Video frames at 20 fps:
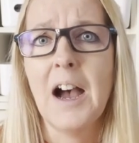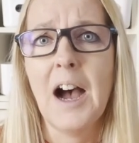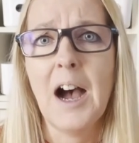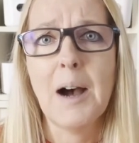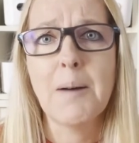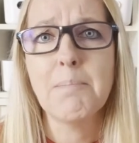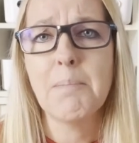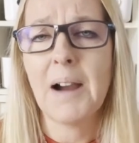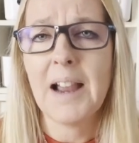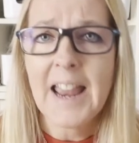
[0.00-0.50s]

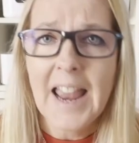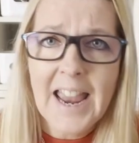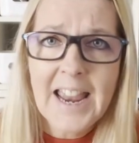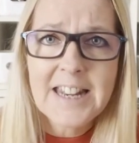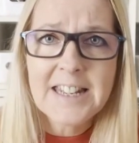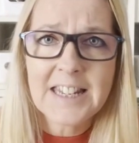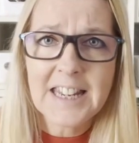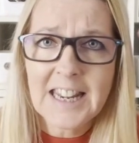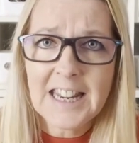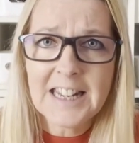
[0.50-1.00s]
um, my
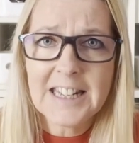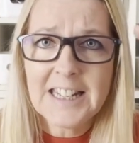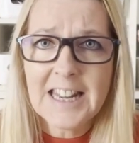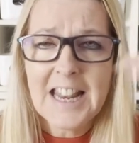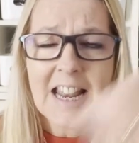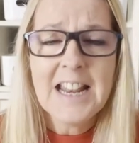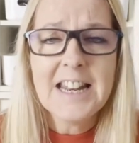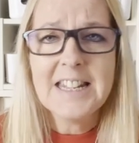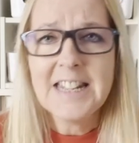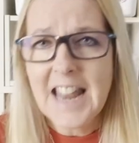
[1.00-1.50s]
head in
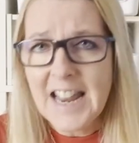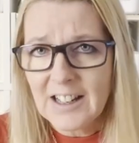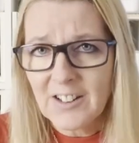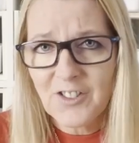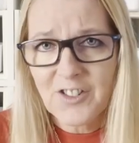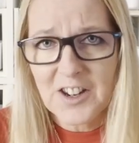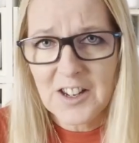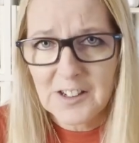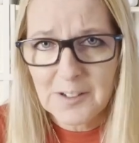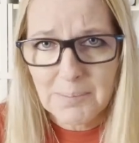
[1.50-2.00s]

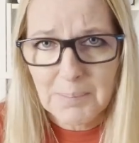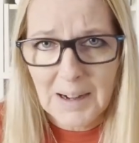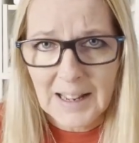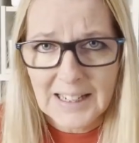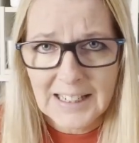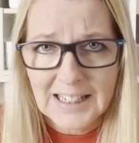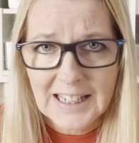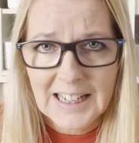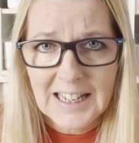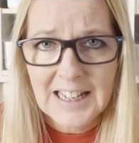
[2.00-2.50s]
next year's
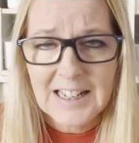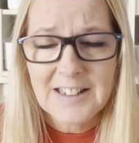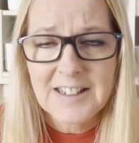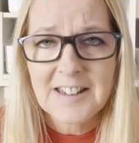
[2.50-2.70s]
blanket,